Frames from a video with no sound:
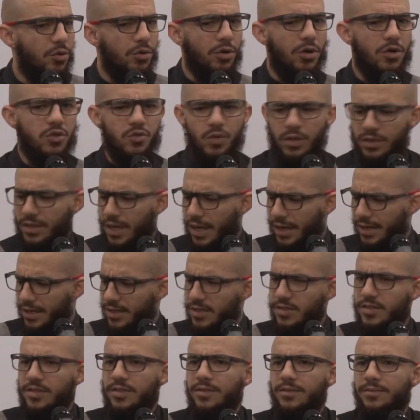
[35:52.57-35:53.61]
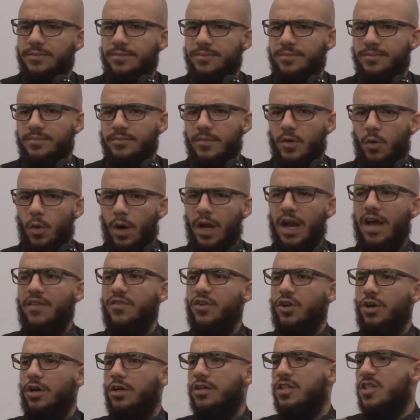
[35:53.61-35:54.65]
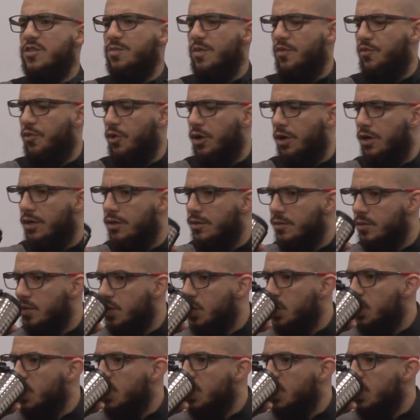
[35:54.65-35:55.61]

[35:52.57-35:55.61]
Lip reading: Who knows what that is? What have you heard this before?